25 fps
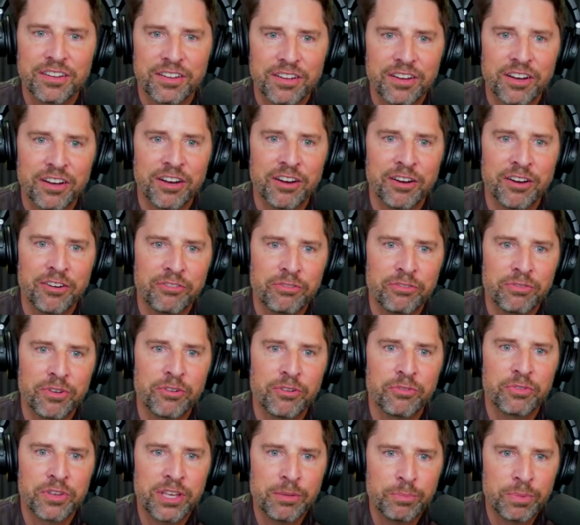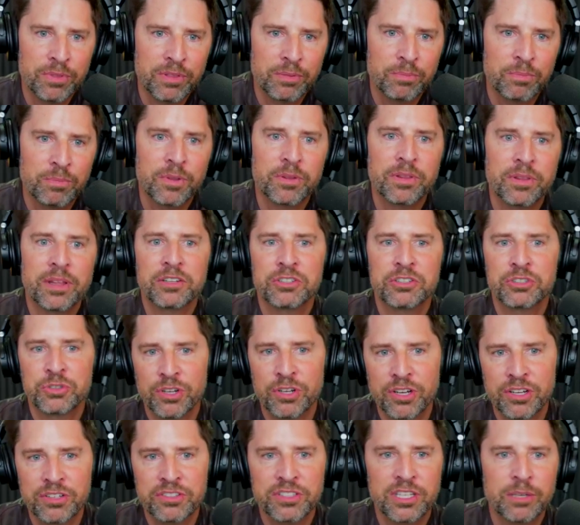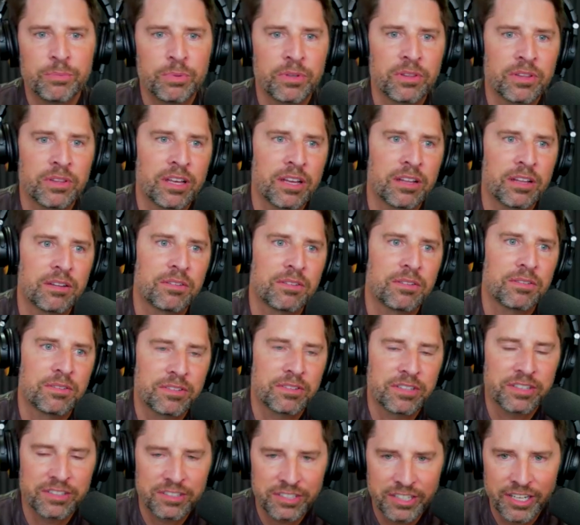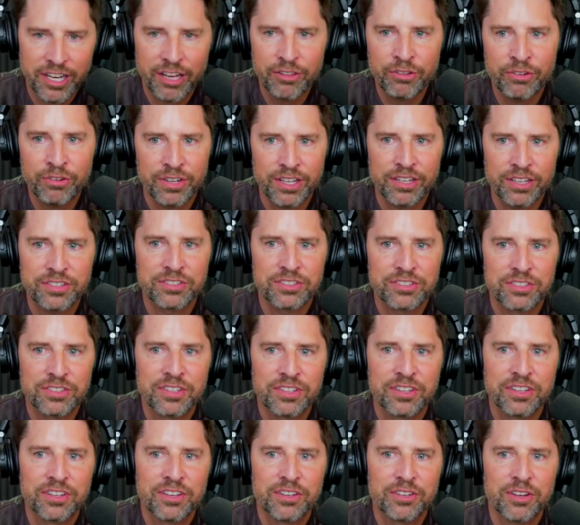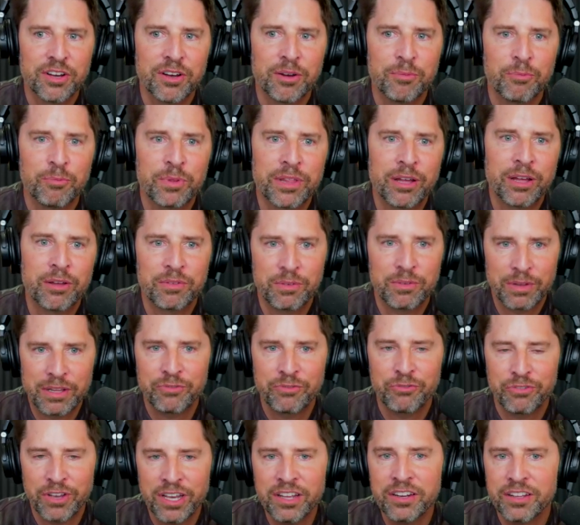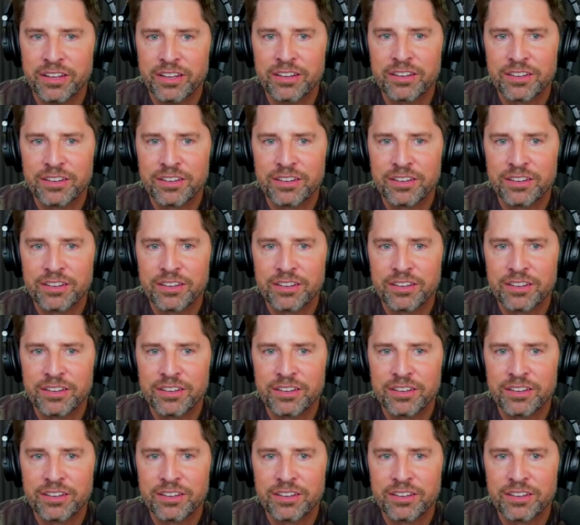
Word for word: of of keeping that trust, keeping that togetherness um, without it fading.